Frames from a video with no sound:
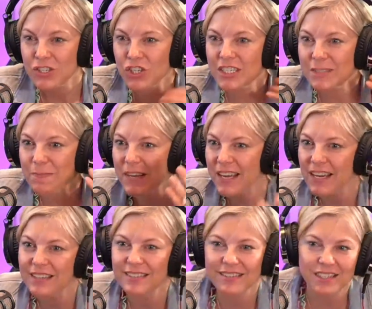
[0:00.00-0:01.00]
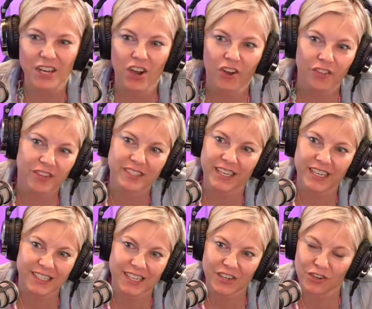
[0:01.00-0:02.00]
Just because, you know, this
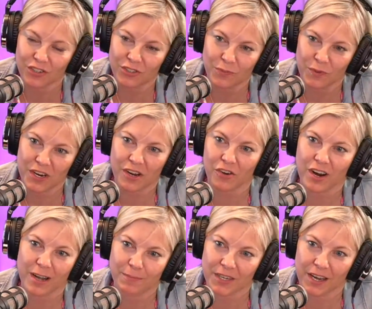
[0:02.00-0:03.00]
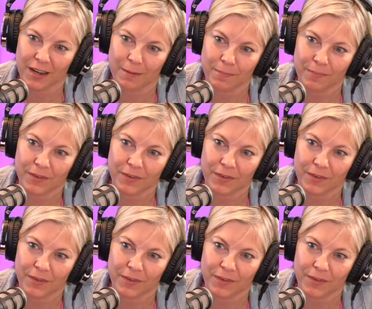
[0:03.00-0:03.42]
18-year-old is wearing a crop top,